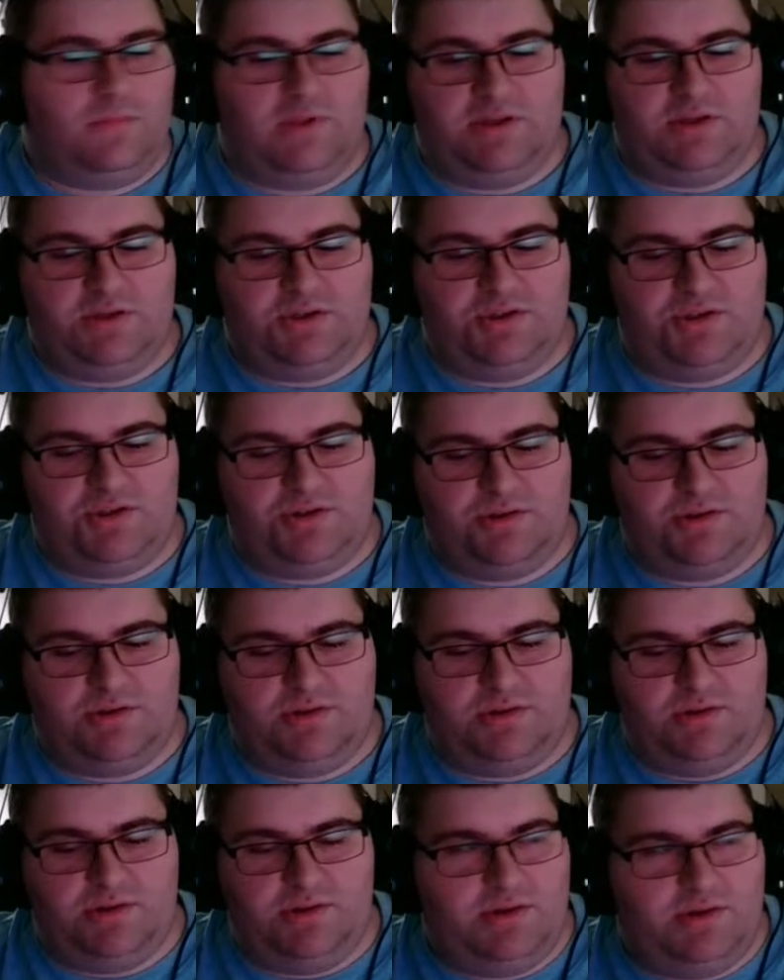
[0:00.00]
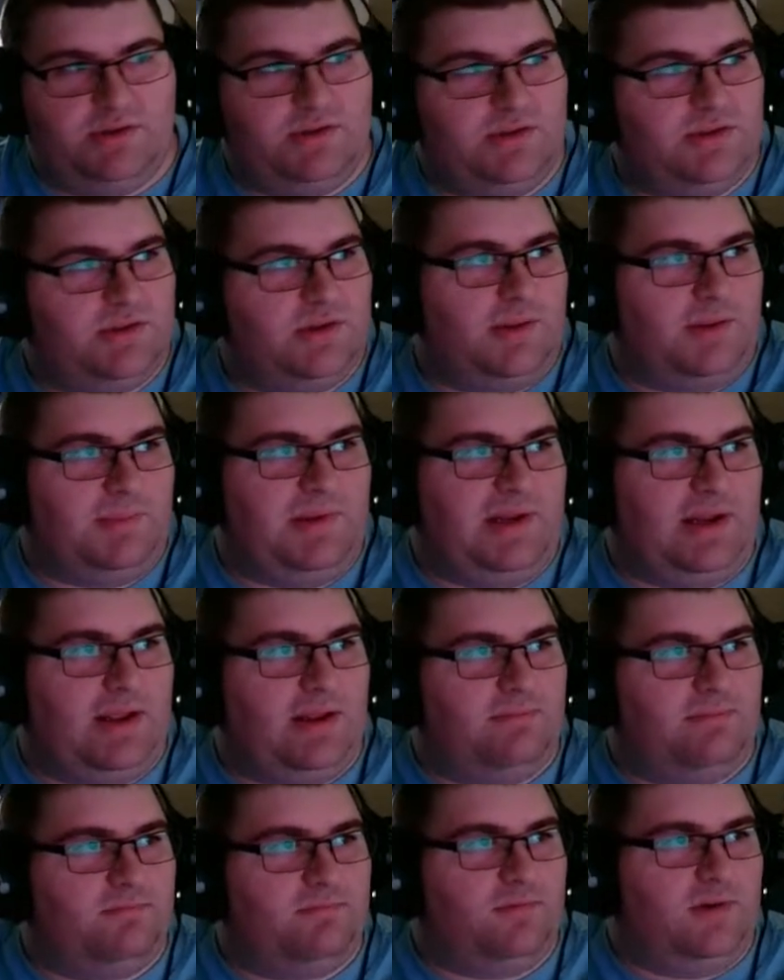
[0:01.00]
should,
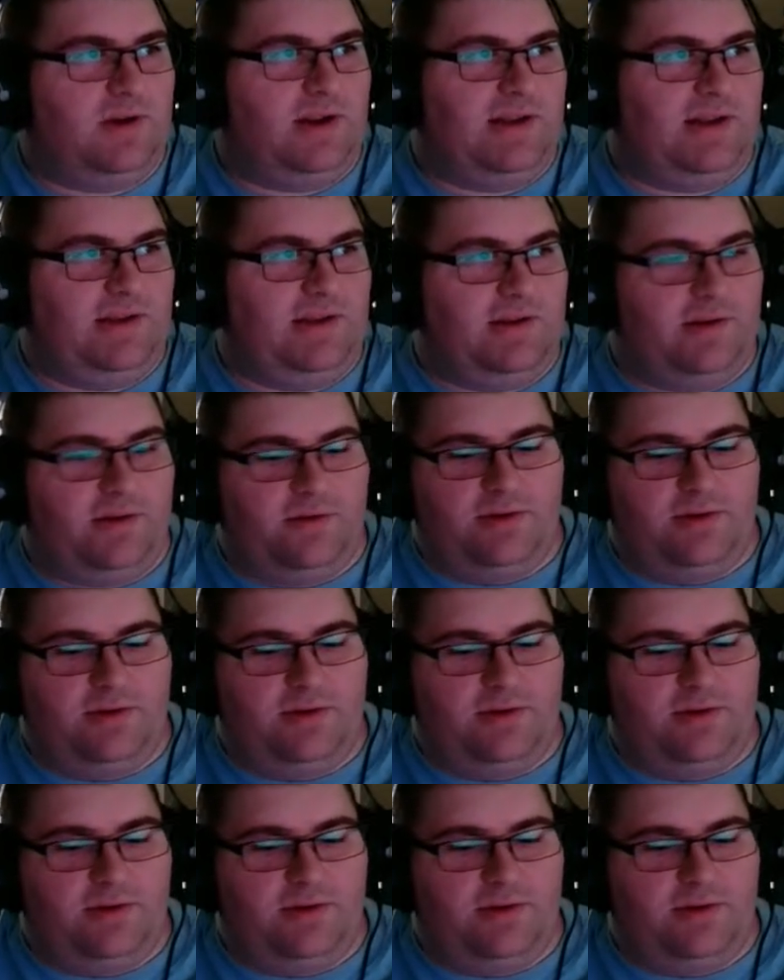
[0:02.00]
what I need to